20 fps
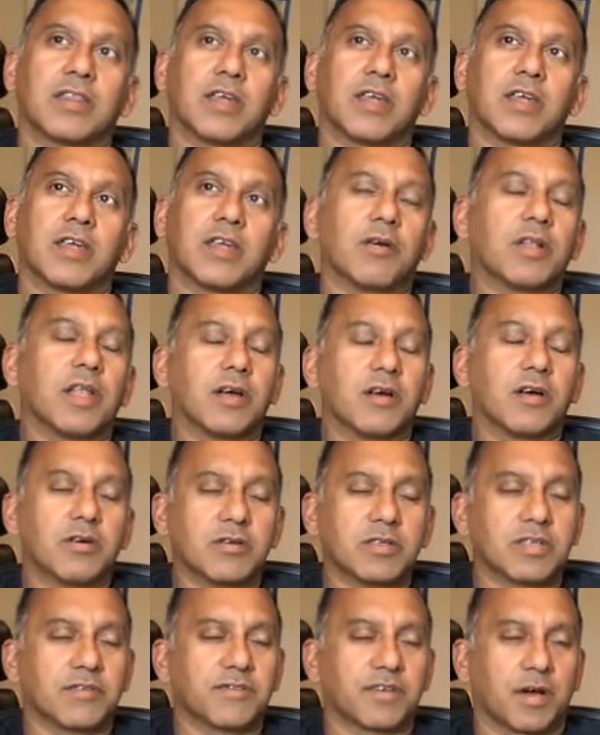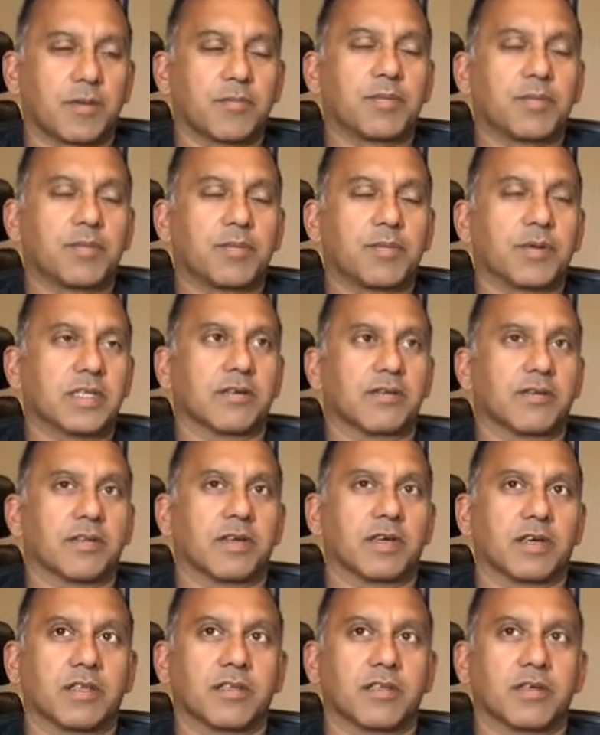there are loads of companies
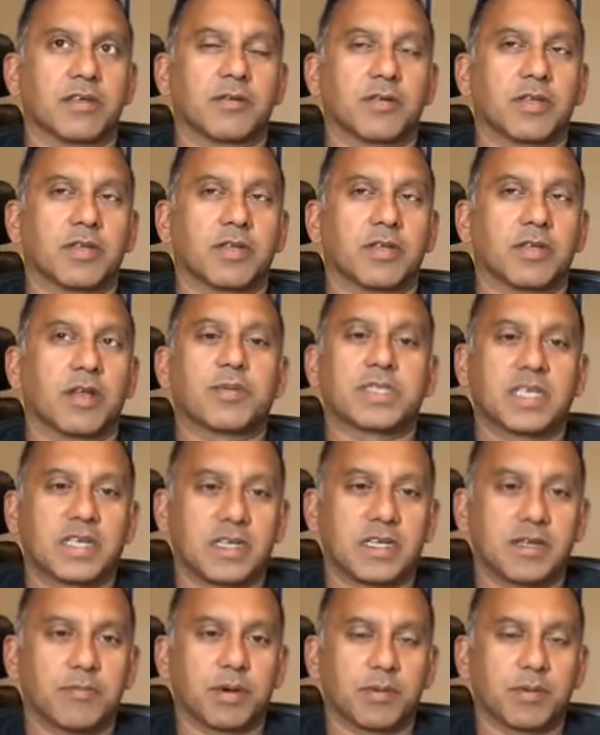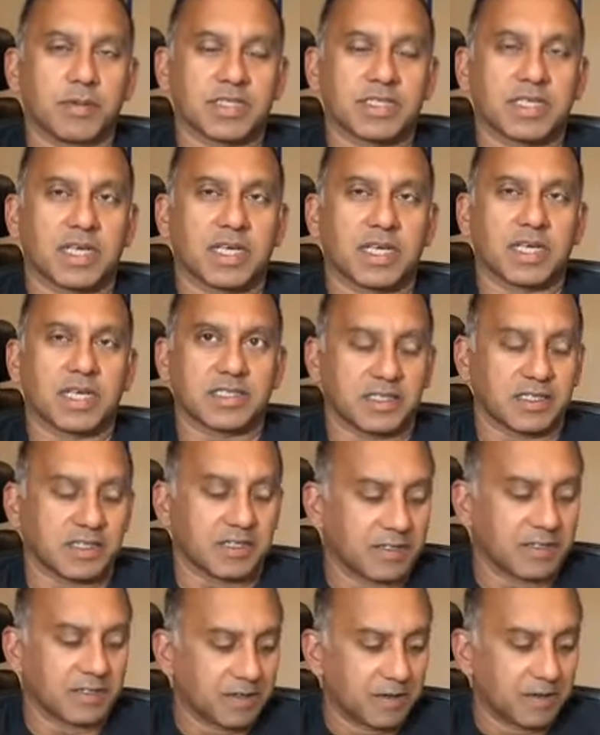out there that, particularly in public sector,
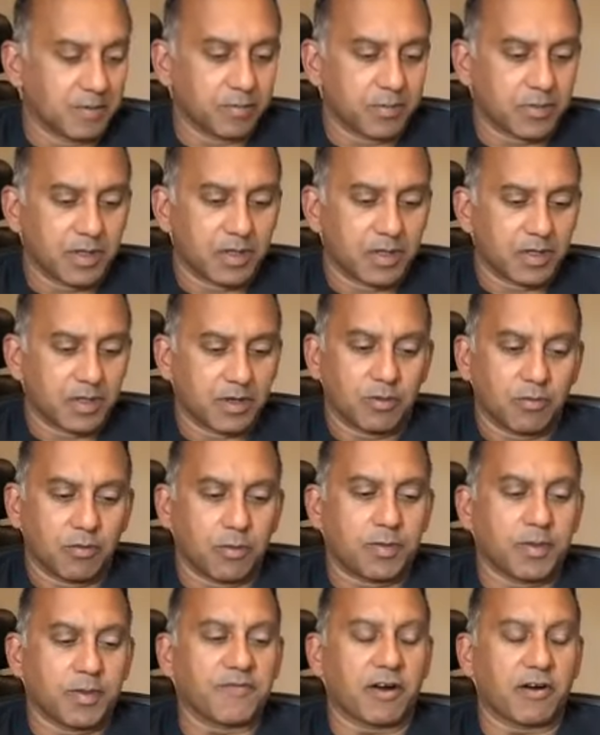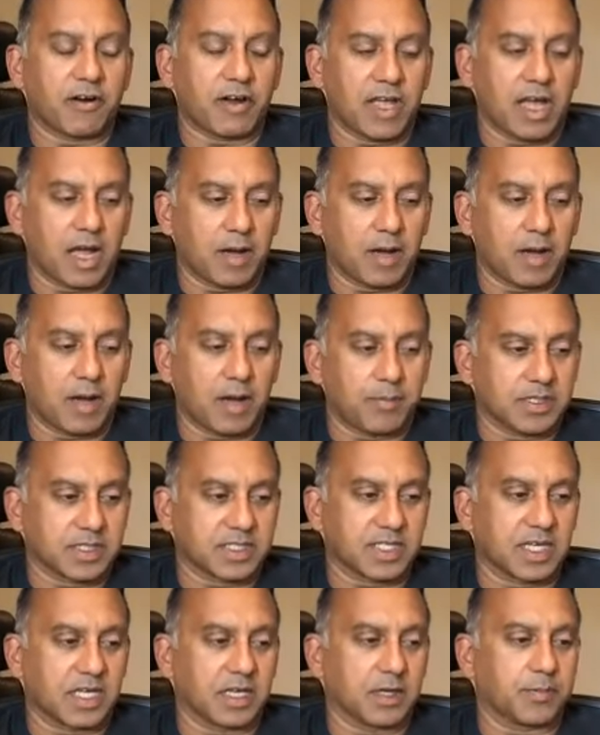would be very happy
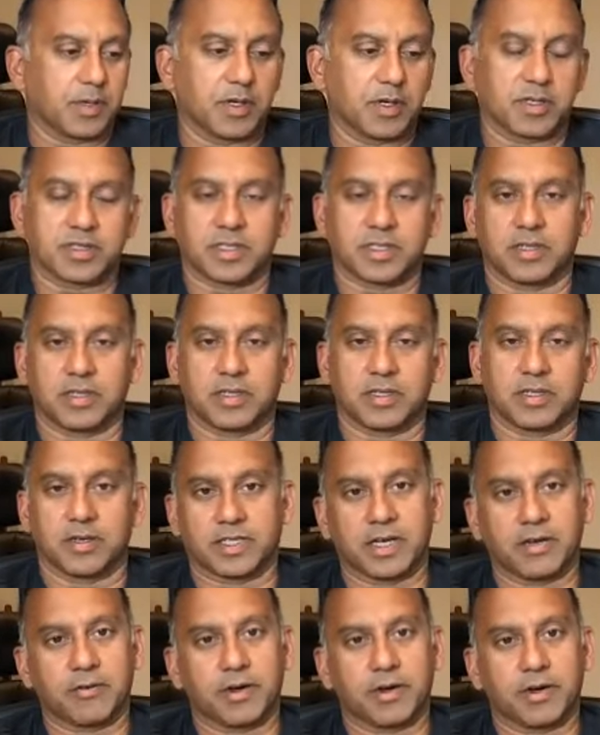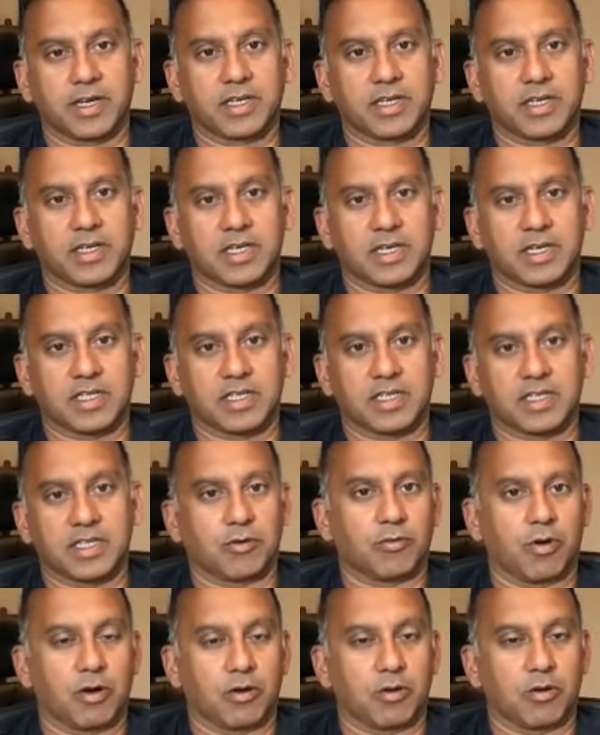to sell a person on a day rate into
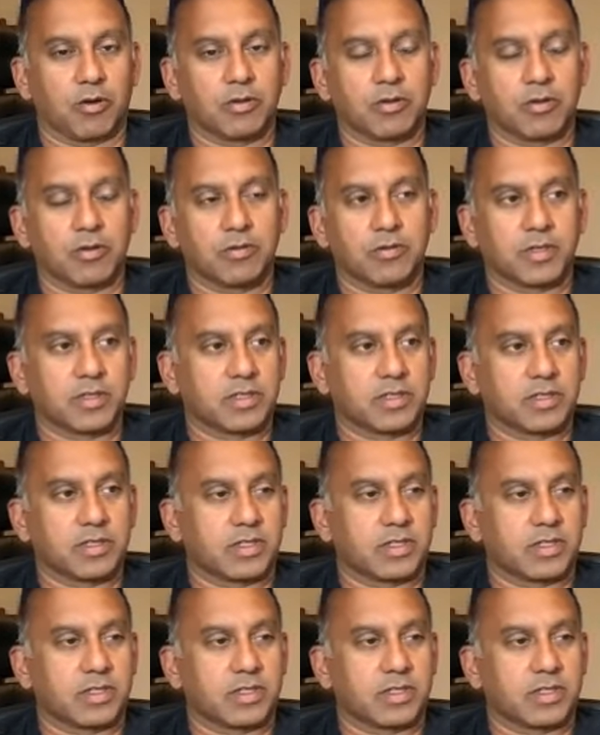a role that